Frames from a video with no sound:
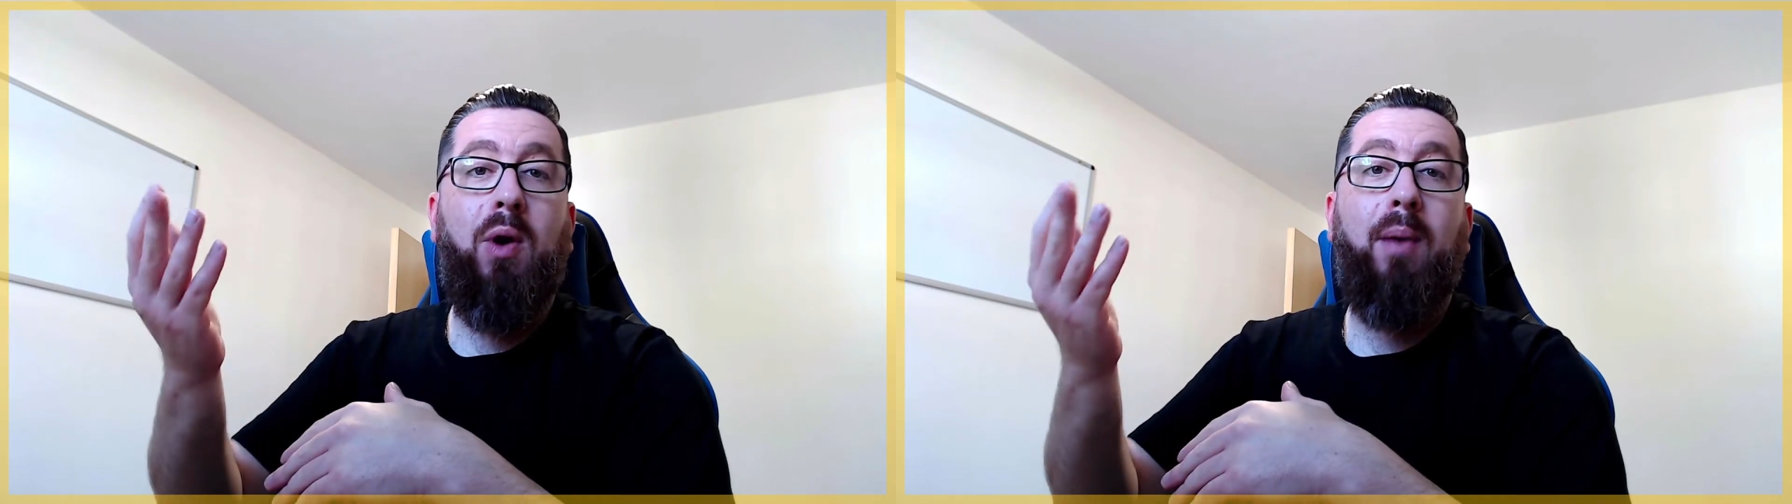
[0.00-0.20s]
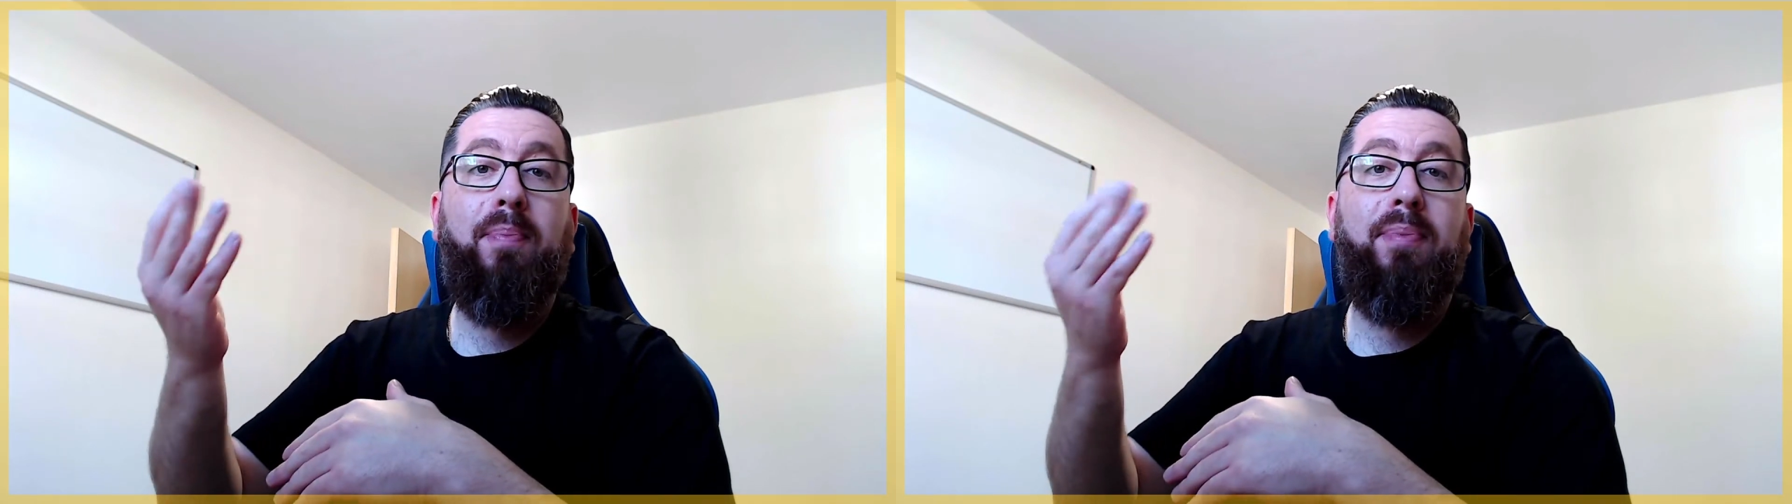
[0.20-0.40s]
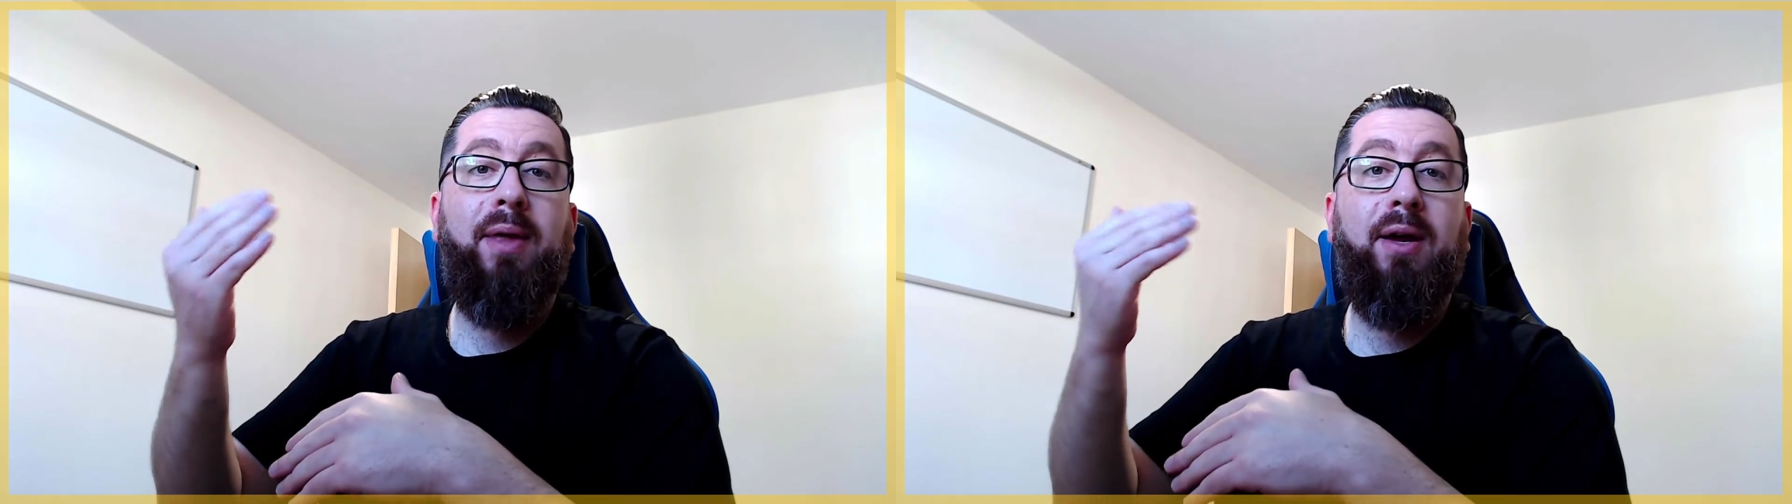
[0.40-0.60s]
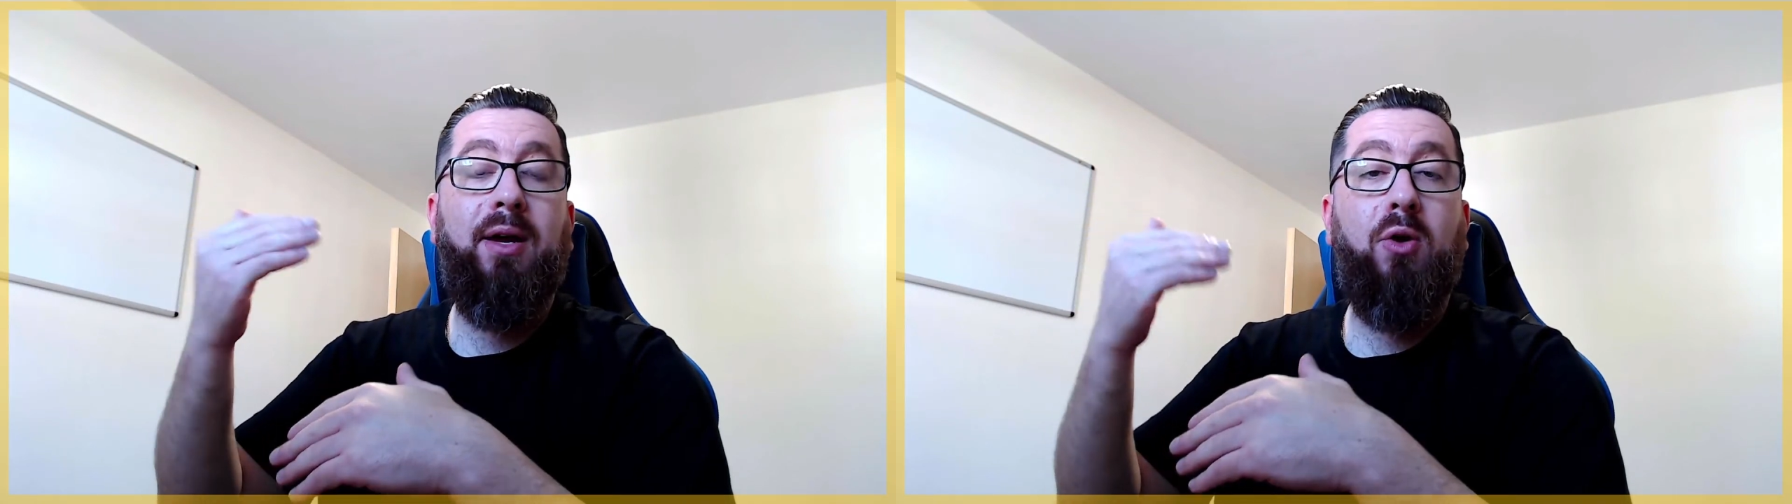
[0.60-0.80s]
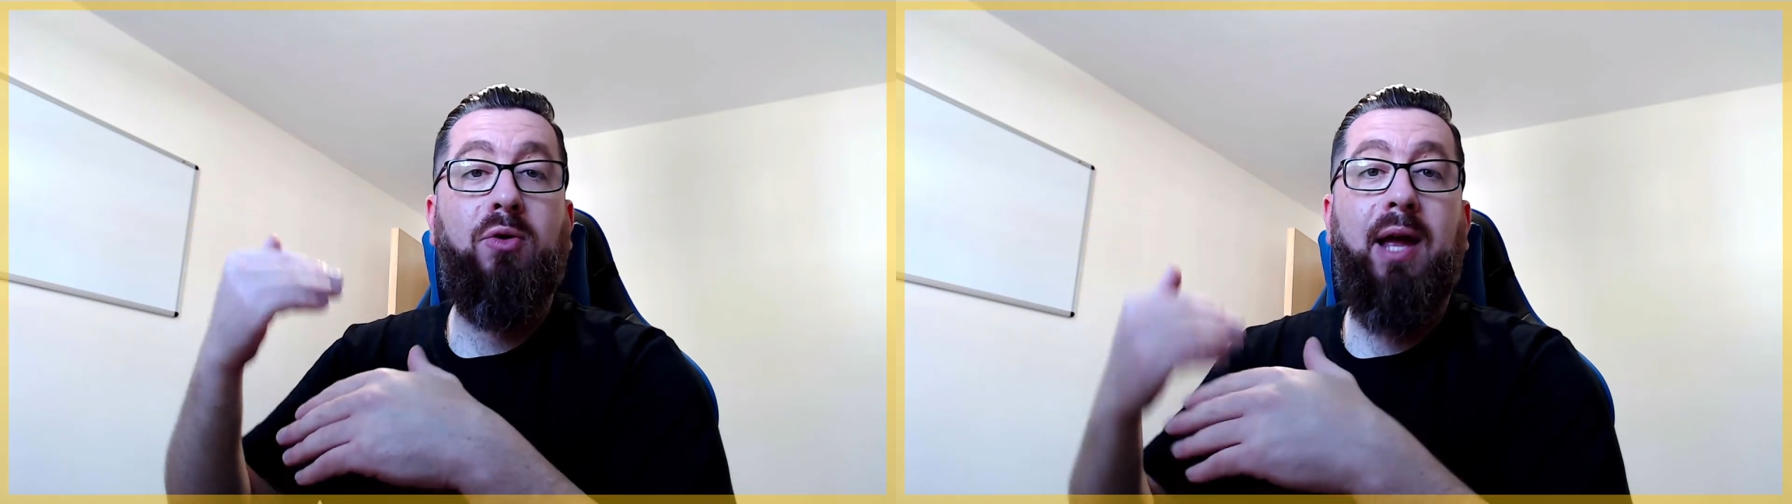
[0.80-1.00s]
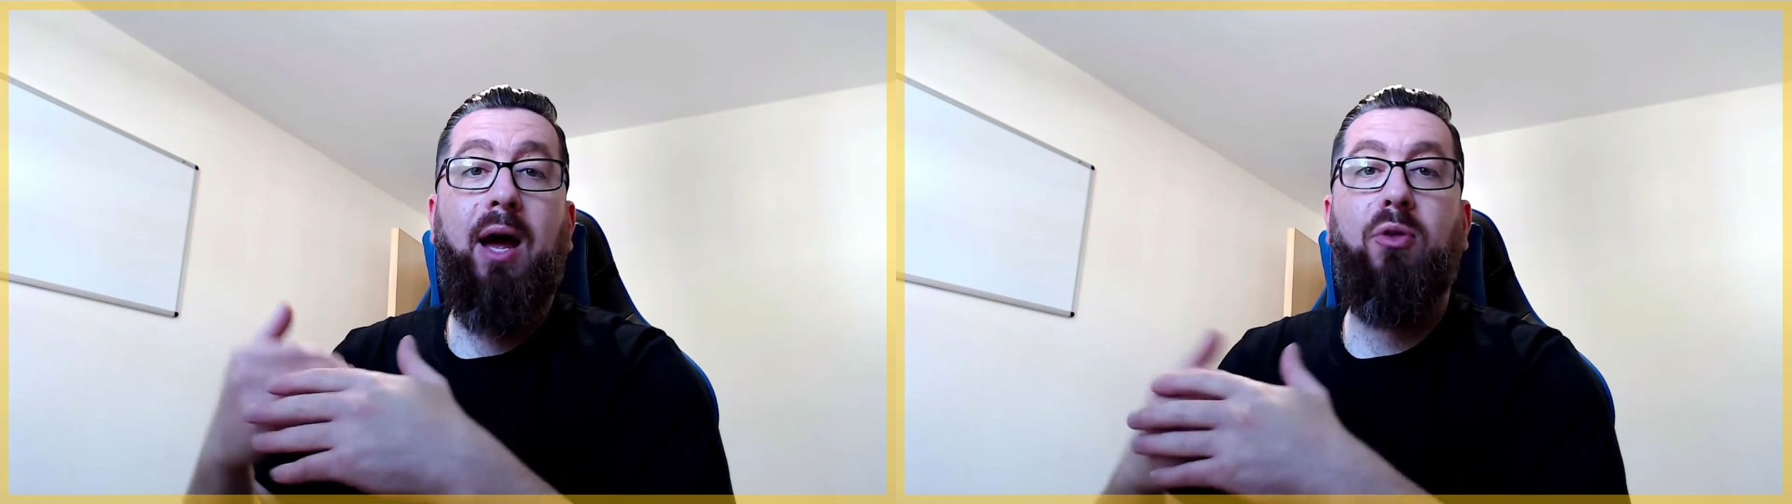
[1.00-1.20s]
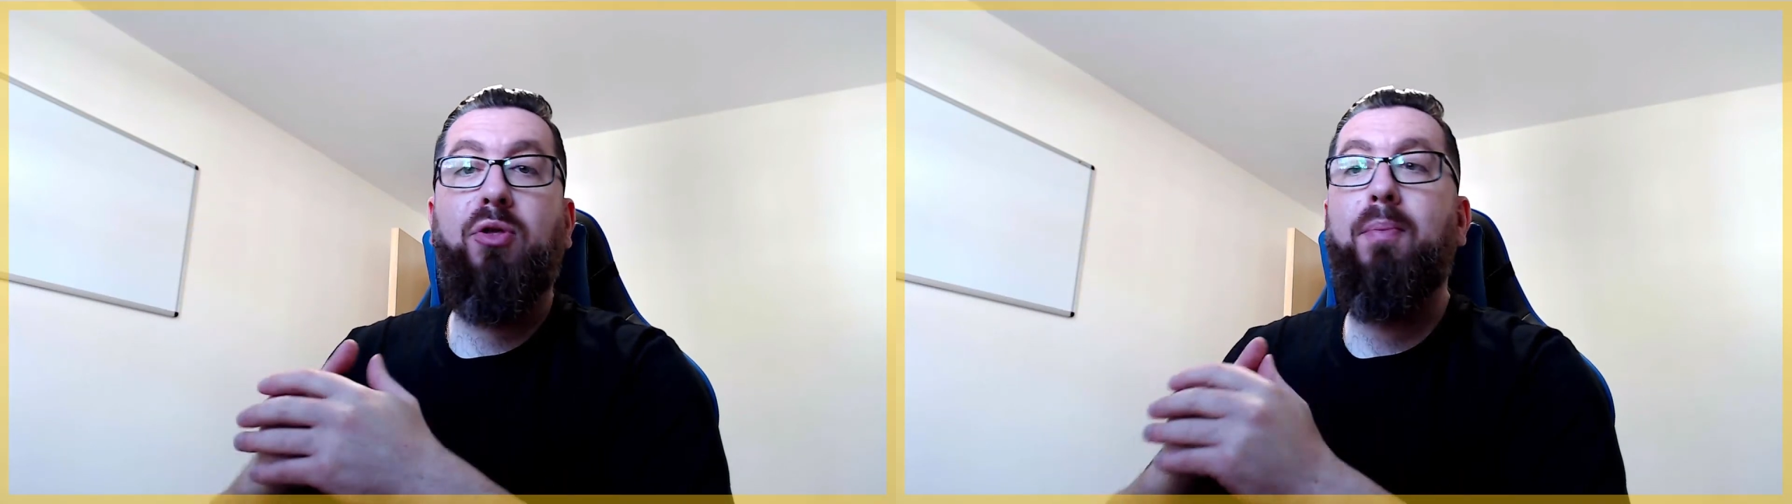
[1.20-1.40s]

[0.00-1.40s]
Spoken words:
up, they can go down.